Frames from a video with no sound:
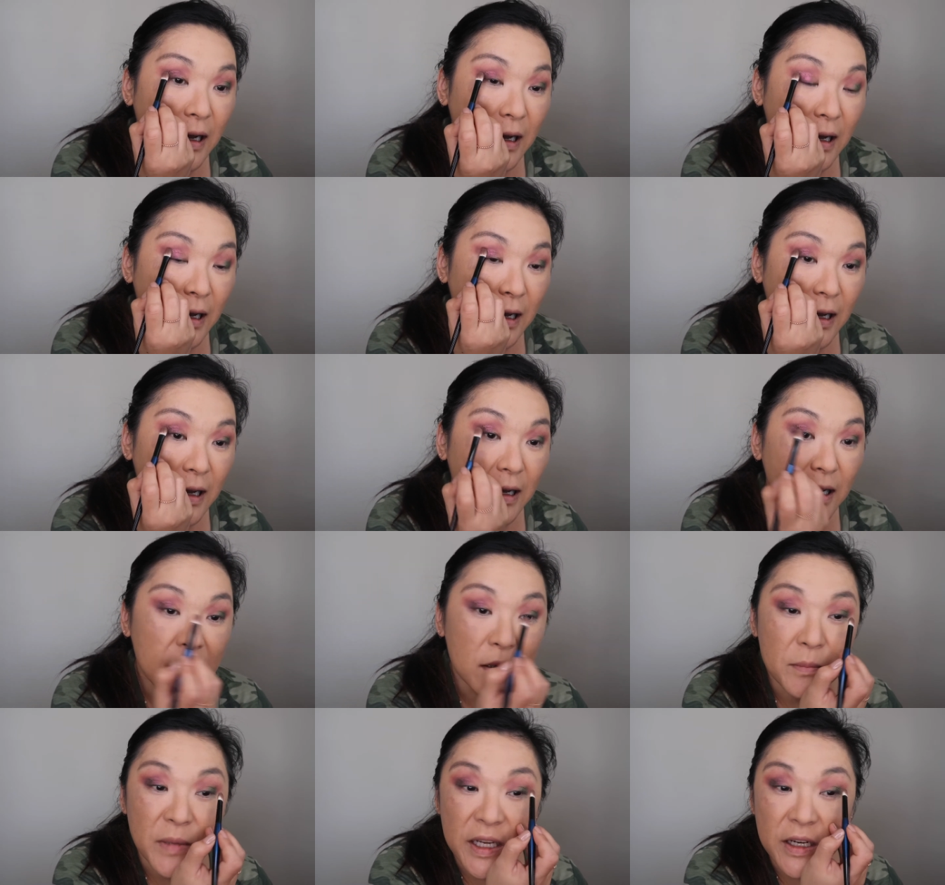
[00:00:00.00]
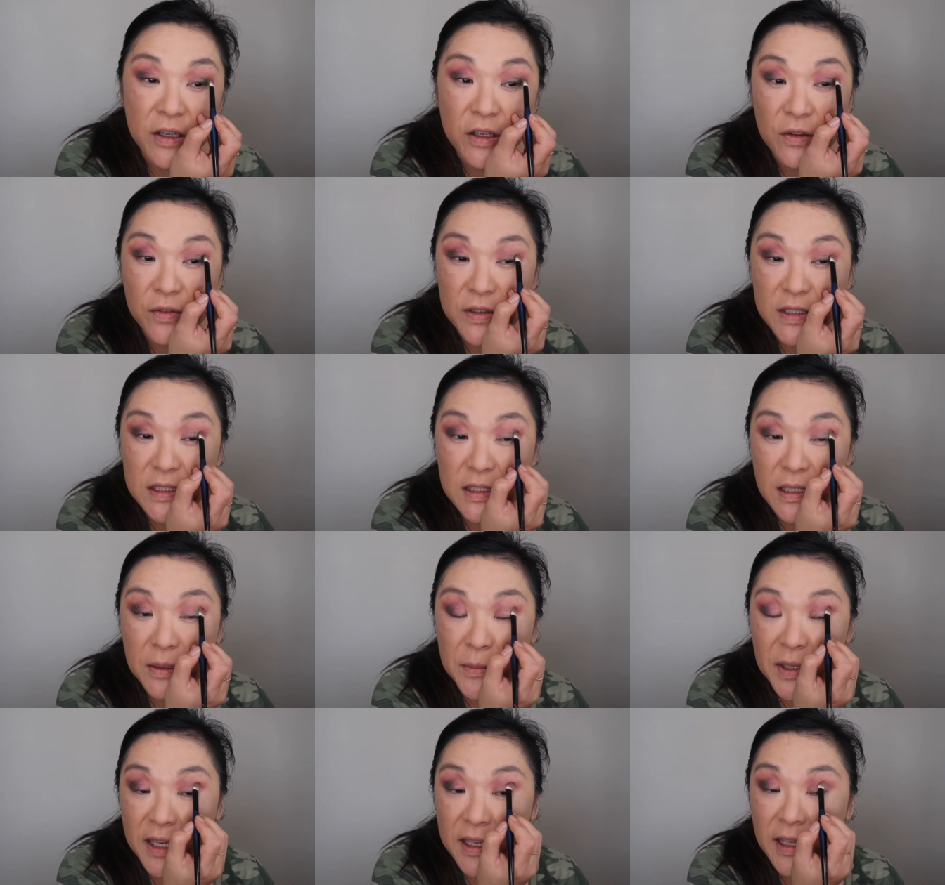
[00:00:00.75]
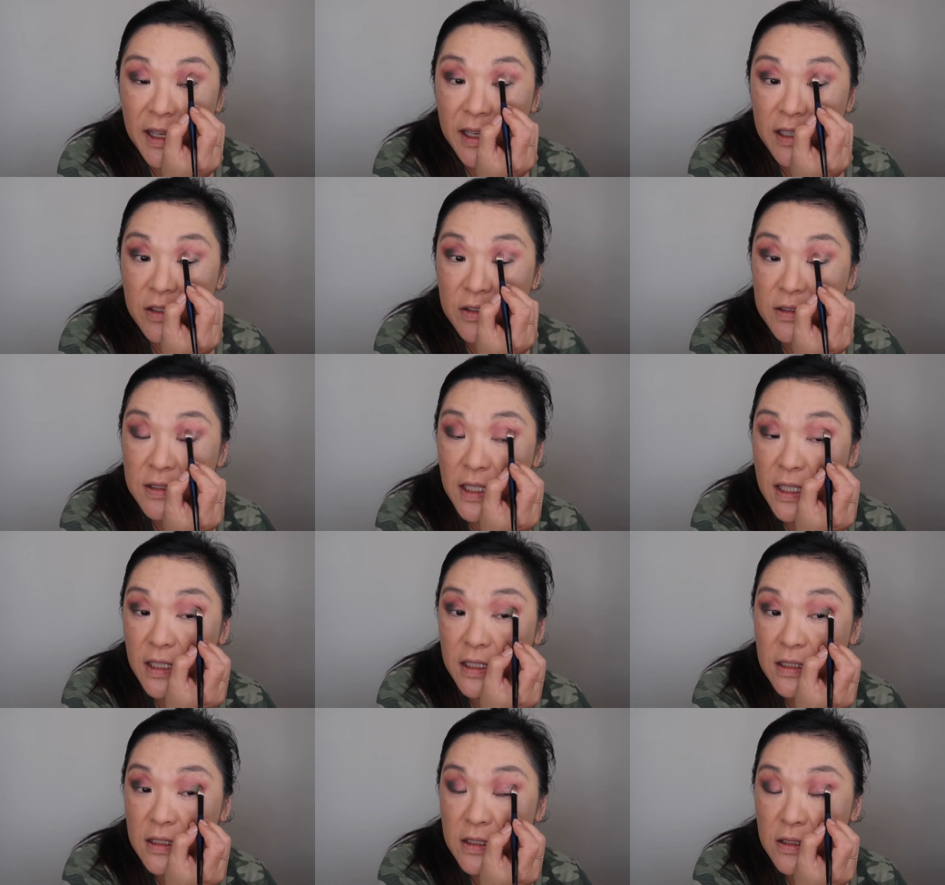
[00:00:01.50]
Oh, my girlfriends tell me I can't use
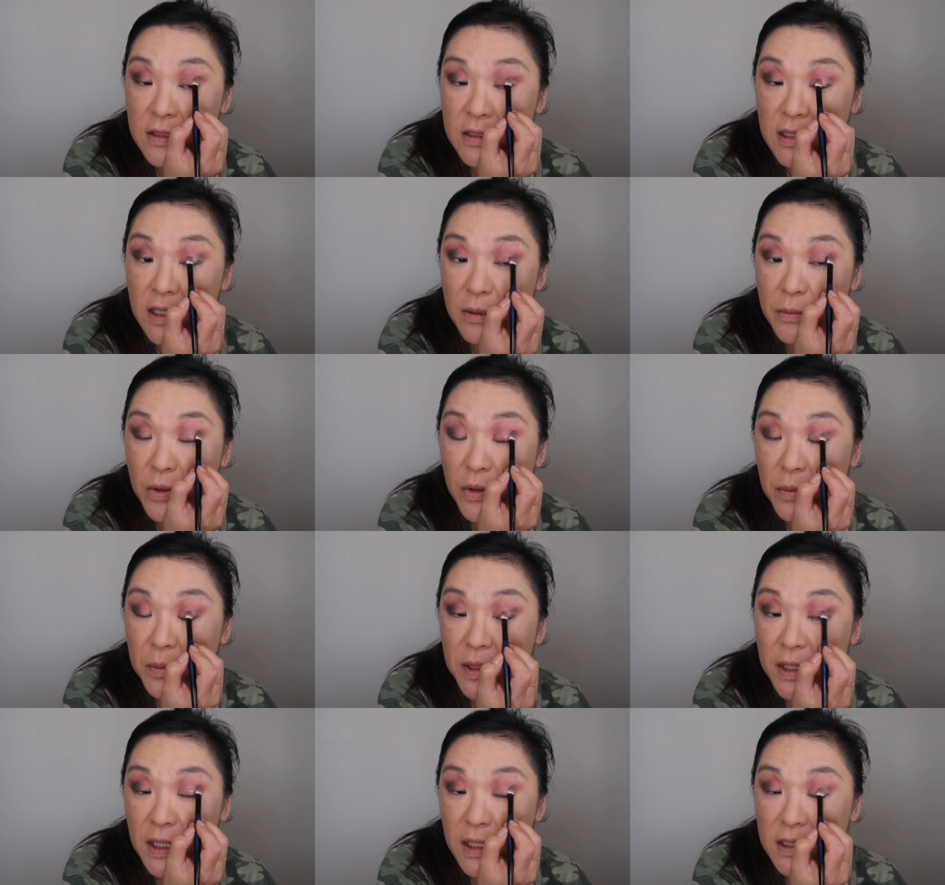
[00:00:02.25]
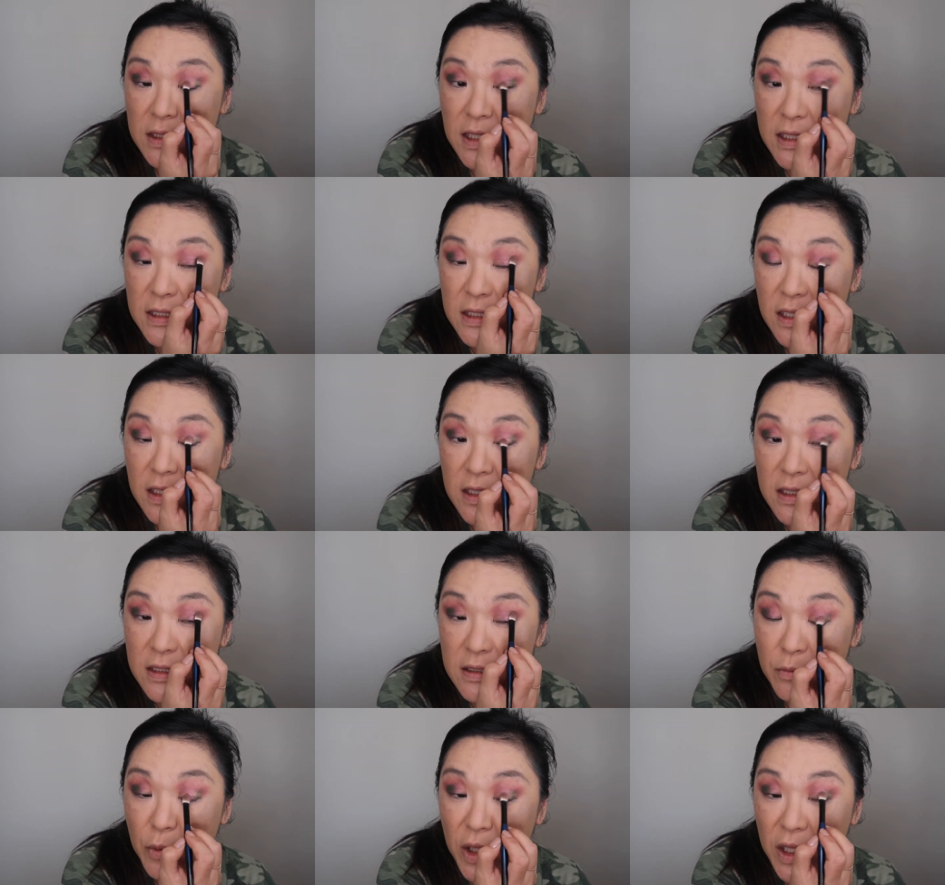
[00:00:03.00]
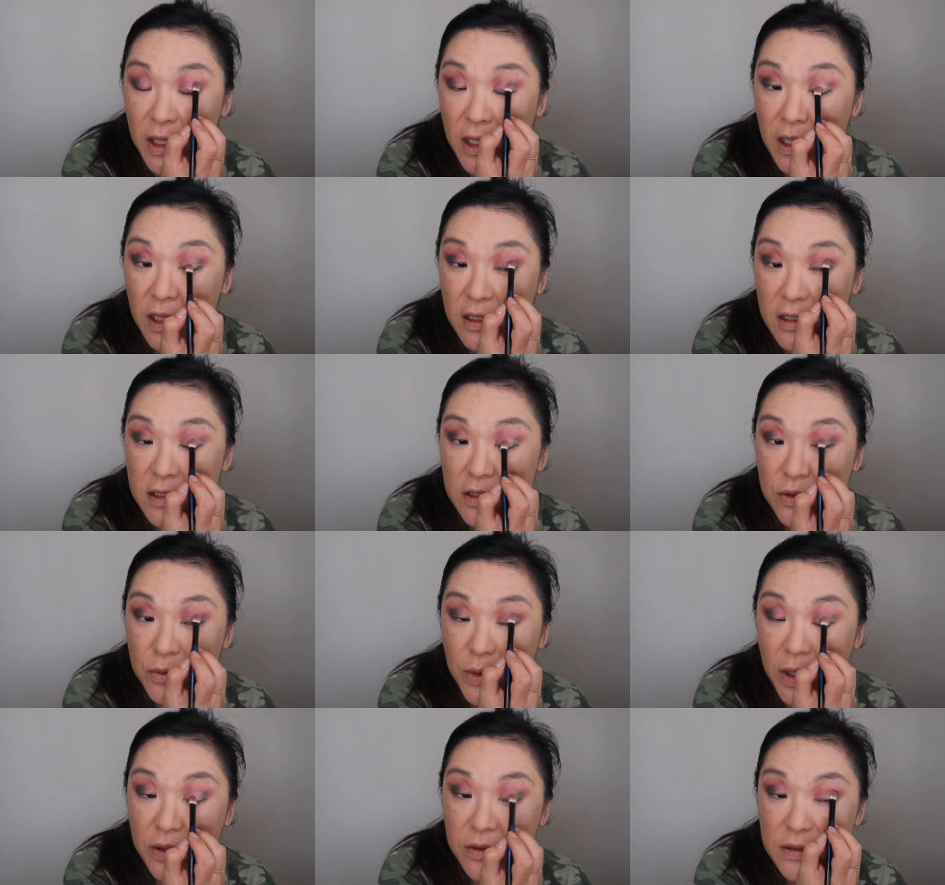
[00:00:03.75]
that excuse anymore because I started speaking
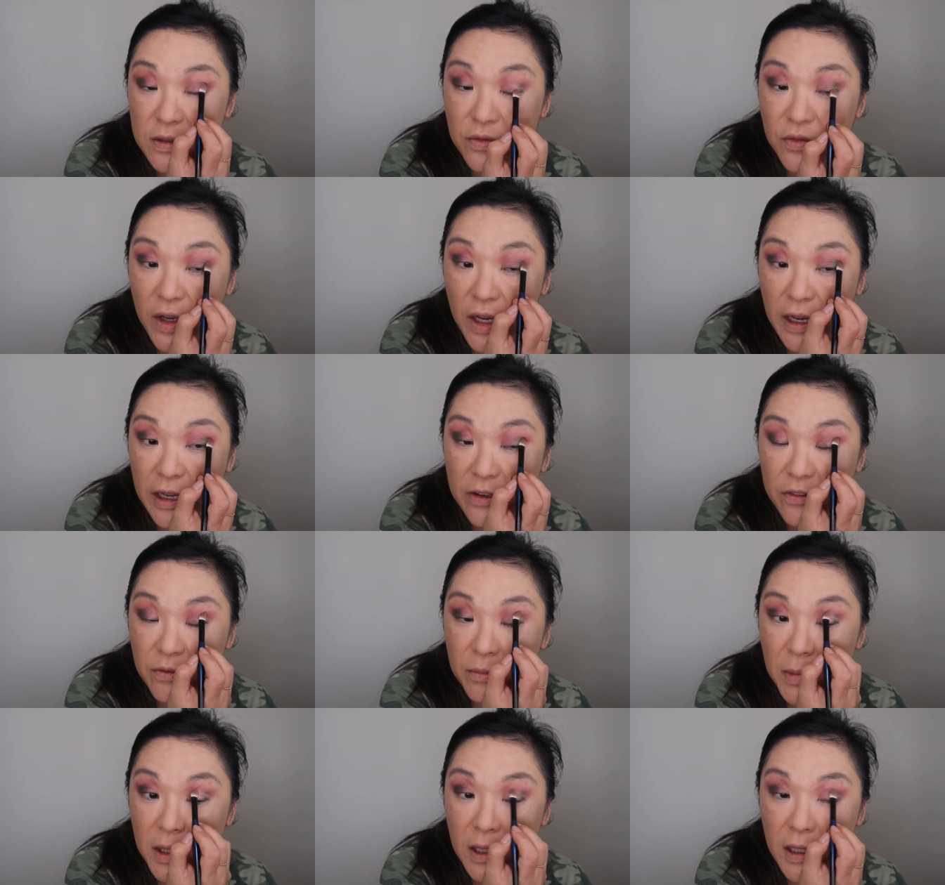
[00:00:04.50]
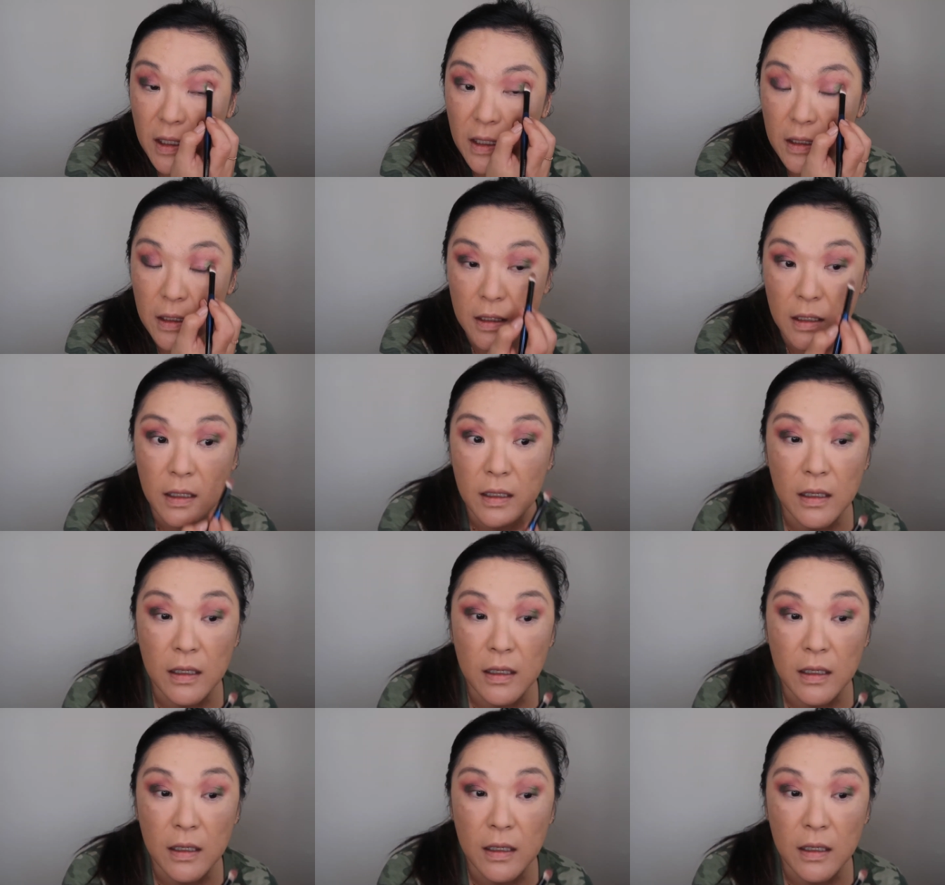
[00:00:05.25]
English when I was 5, but